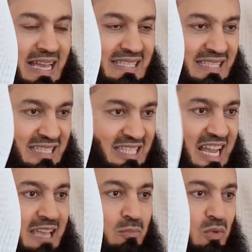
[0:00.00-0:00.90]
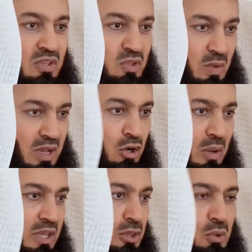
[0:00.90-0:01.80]
as the time we are
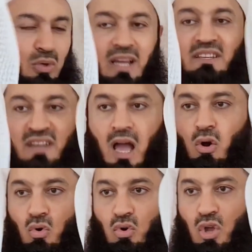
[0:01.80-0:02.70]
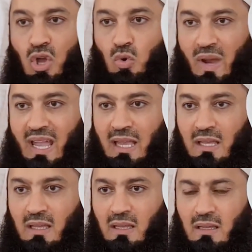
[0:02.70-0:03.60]
going through right now,
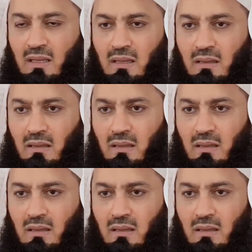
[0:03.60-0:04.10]
where